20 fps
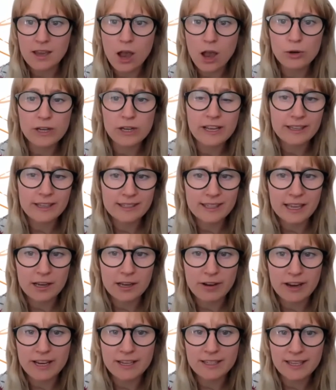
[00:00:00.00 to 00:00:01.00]
only
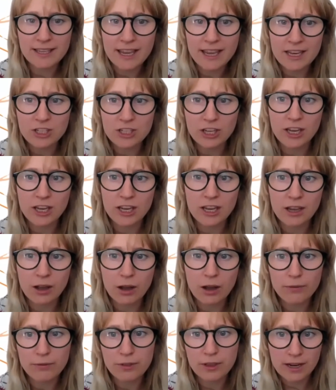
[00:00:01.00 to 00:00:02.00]
accelerates aging
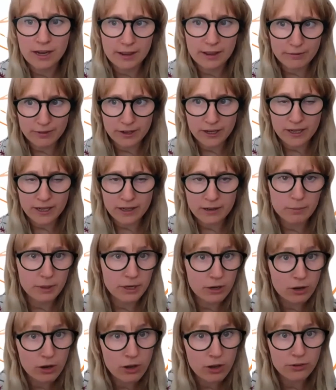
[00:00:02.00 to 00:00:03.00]
of the liver, but
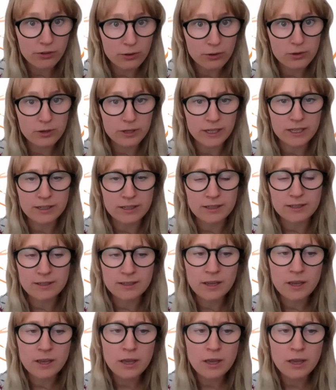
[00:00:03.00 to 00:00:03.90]
not other organs.